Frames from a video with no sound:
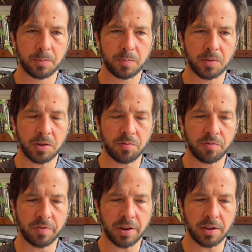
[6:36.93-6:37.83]
you
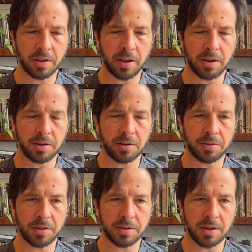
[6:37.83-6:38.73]
feel it, you
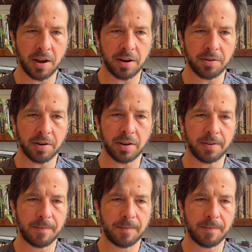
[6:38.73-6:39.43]
desire it,